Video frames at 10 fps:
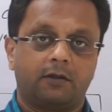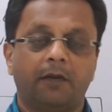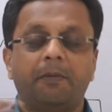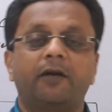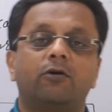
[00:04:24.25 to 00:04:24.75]

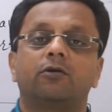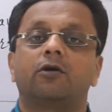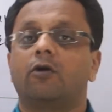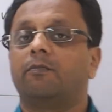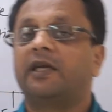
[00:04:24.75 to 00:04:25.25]
depend on the
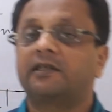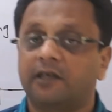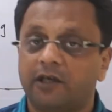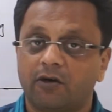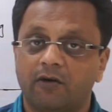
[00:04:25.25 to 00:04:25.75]

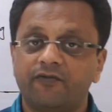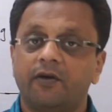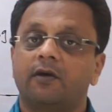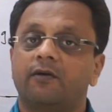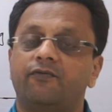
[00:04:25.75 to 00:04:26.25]
complexity of
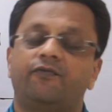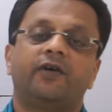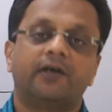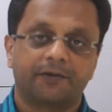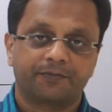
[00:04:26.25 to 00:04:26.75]

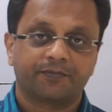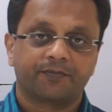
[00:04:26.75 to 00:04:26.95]
figure.